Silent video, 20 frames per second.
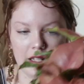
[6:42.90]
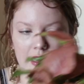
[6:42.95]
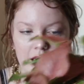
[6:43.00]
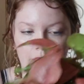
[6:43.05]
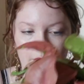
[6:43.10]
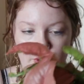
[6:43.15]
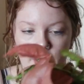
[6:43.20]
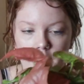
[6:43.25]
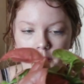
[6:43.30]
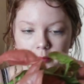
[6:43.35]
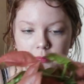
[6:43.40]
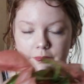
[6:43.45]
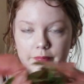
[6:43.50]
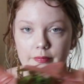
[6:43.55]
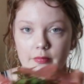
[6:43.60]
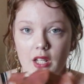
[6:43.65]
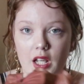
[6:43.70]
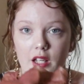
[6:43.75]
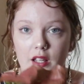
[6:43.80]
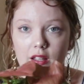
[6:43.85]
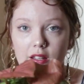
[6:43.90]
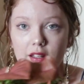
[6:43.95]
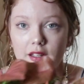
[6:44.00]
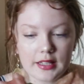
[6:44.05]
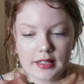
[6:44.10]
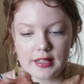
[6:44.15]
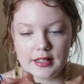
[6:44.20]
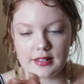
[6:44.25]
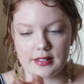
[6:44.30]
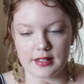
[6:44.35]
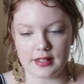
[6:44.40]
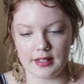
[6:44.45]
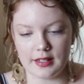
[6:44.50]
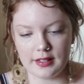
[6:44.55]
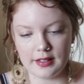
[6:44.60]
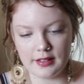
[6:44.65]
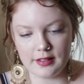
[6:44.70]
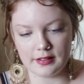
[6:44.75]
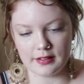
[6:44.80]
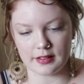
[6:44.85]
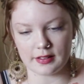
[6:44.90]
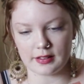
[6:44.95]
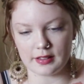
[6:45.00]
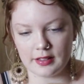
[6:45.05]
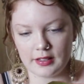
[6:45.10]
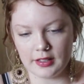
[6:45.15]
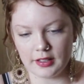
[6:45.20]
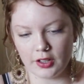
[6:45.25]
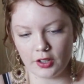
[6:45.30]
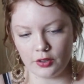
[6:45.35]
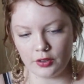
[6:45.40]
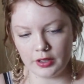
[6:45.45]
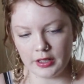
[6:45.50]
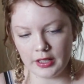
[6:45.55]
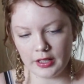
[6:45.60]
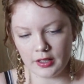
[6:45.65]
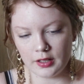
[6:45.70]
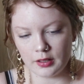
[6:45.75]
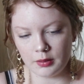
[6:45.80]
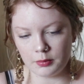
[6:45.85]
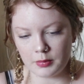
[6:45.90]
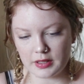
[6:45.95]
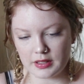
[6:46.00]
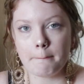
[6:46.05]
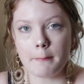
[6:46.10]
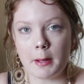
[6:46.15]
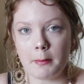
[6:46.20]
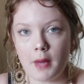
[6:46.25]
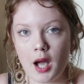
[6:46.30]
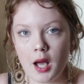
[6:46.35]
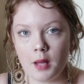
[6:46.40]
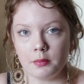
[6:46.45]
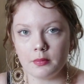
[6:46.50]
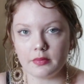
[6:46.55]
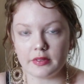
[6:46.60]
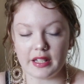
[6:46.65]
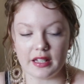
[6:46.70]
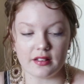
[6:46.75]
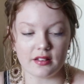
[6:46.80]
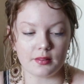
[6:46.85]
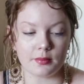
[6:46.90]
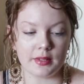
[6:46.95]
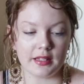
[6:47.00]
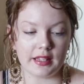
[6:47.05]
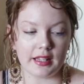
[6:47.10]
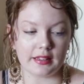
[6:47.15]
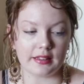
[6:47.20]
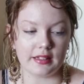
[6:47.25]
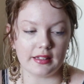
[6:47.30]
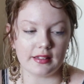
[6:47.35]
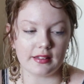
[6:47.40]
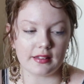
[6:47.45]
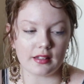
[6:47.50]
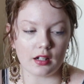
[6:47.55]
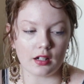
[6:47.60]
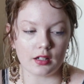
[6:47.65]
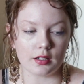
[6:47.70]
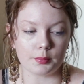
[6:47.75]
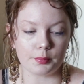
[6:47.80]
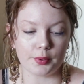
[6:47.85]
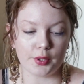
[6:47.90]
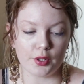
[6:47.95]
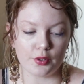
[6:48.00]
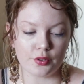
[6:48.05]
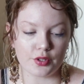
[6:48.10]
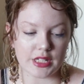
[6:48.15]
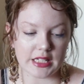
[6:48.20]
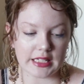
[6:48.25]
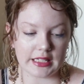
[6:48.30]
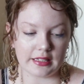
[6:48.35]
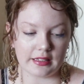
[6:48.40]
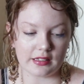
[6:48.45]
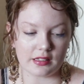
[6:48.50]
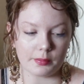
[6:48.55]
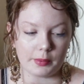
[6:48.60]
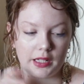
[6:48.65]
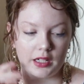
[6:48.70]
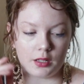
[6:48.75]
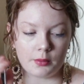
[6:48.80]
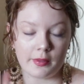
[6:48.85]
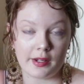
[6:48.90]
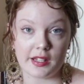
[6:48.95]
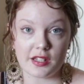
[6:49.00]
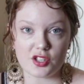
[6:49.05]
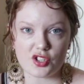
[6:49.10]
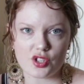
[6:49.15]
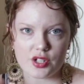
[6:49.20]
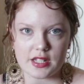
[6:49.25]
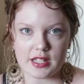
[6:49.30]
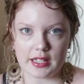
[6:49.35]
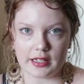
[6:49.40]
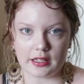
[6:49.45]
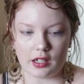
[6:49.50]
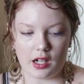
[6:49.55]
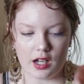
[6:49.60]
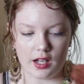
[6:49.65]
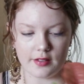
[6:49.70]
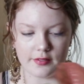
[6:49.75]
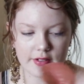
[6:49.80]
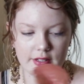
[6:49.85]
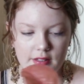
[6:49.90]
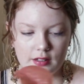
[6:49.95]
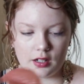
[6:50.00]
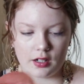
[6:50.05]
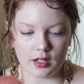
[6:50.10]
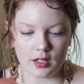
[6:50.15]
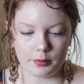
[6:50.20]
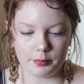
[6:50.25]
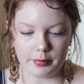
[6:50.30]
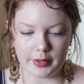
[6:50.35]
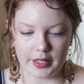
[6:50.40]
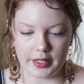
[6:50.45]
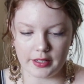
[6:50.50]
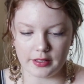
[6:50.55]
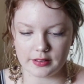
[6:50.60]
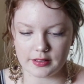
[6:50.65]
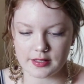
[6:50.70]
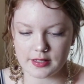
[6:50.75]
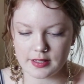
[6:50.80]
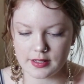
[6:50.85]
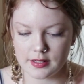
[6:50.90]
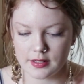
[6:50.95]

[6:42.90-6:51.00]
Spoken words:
Anyway, this is a Syngonium. My mom tells me that these are prone to getting spider mites just like ivies are, but